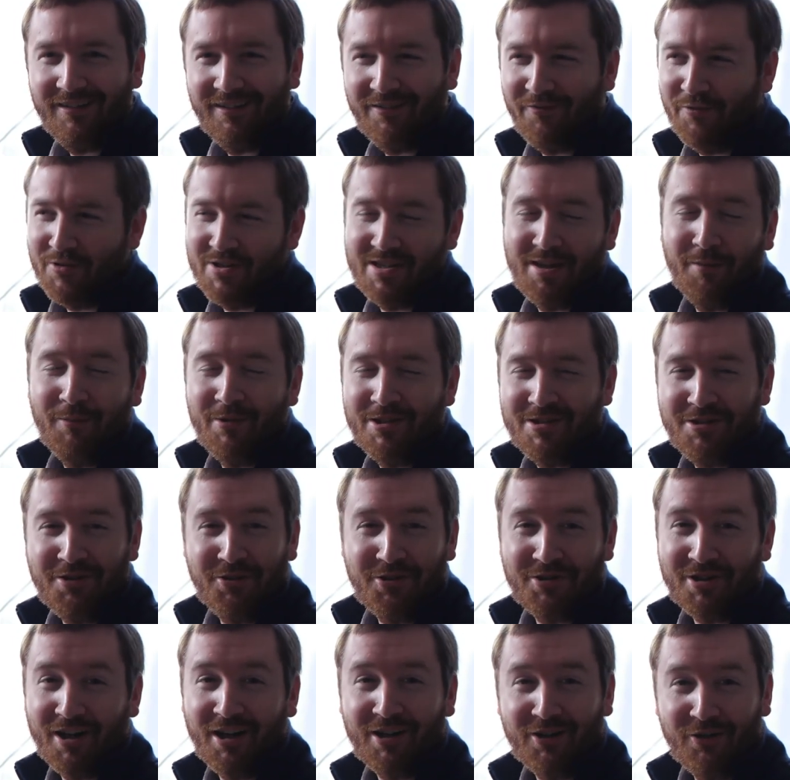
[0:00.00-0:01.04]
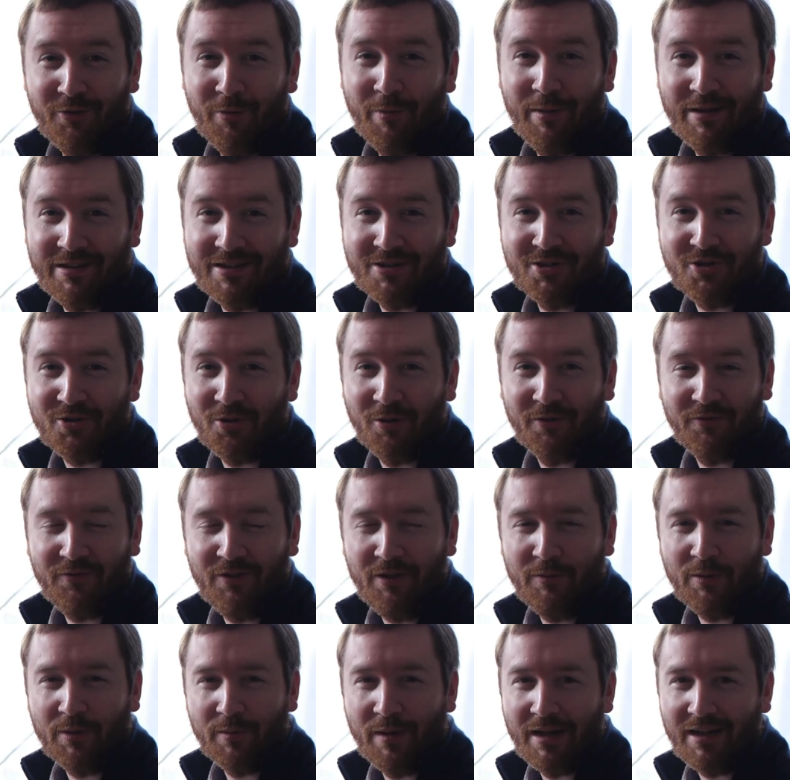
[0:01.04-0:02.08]
for some reason you're talking to them about this short
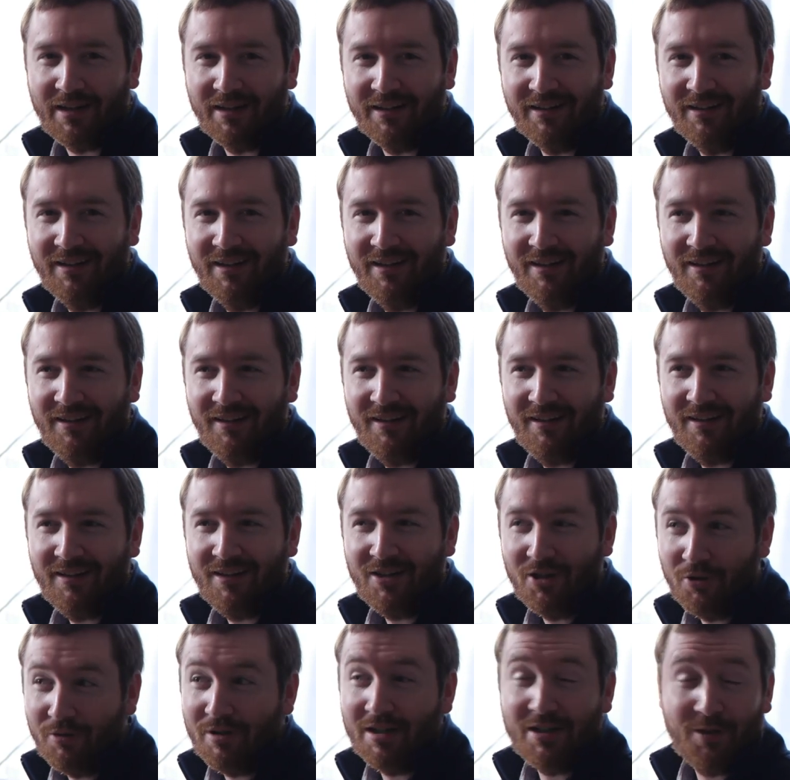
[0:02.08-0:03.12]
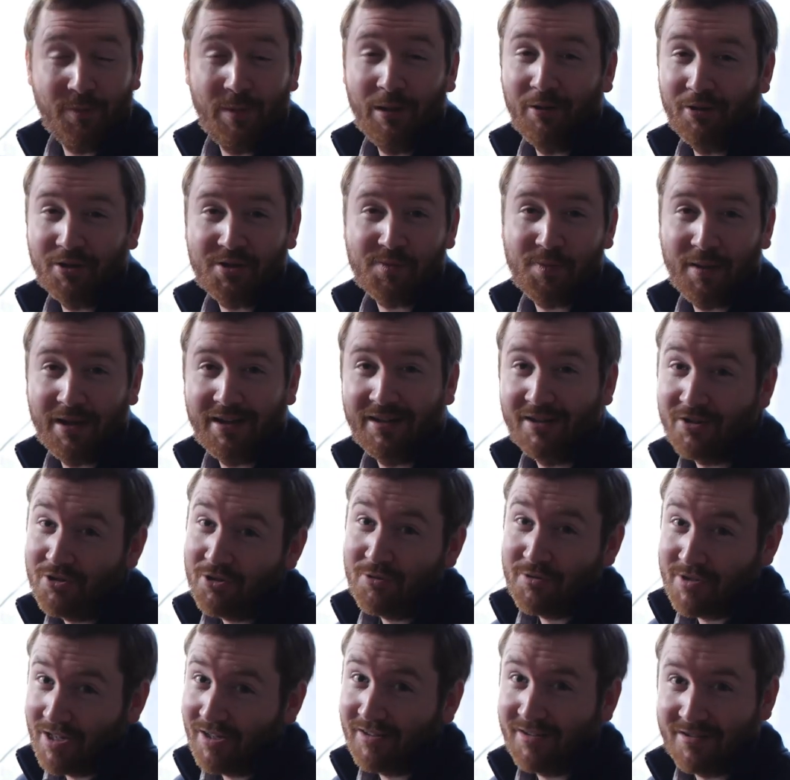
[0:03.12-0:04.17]
film you're making. You need to be able to explain in
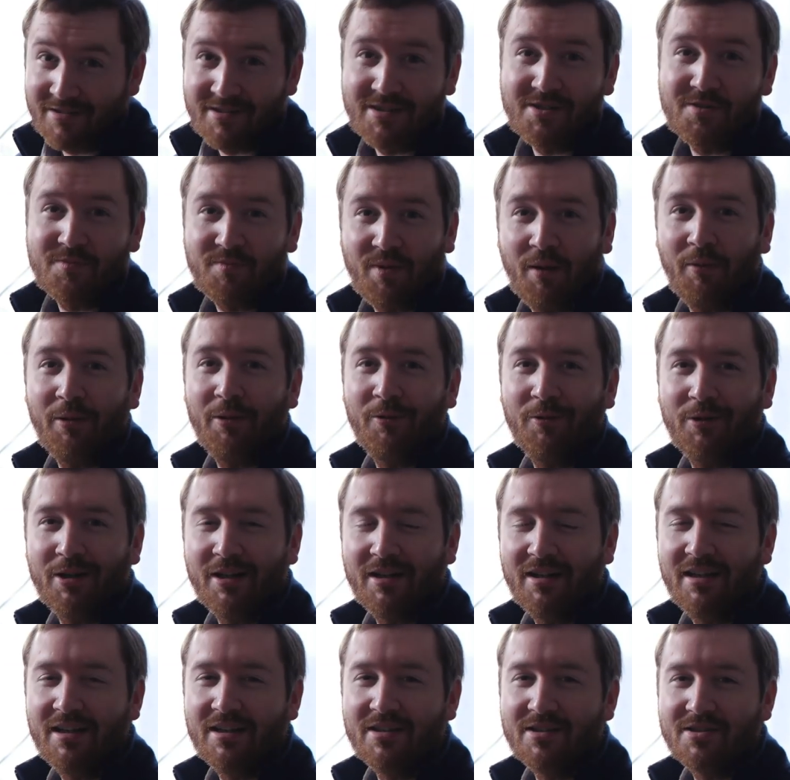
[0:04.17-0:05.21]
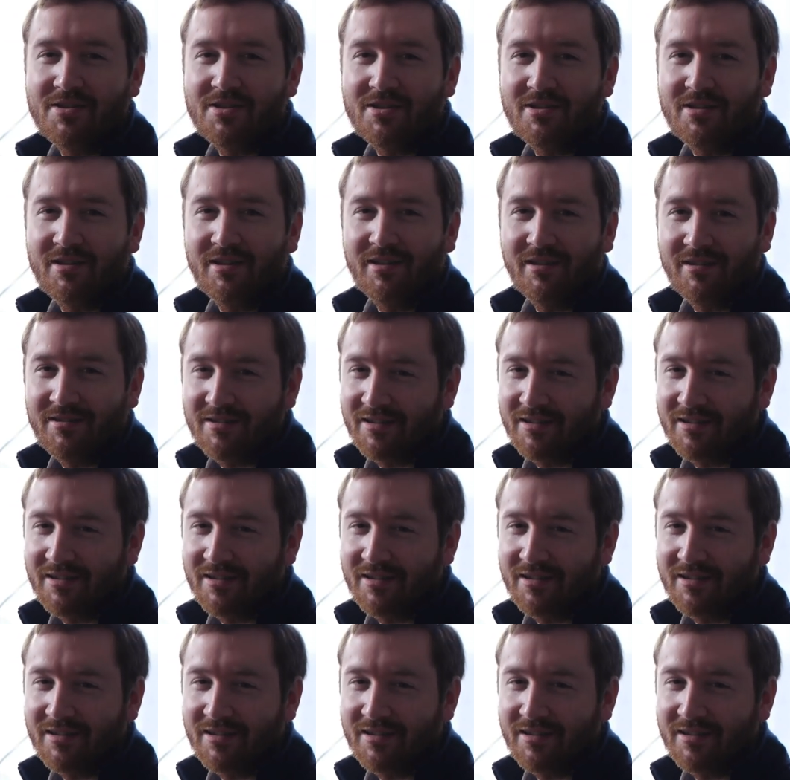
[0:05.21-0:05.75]
two sentences probably what it is to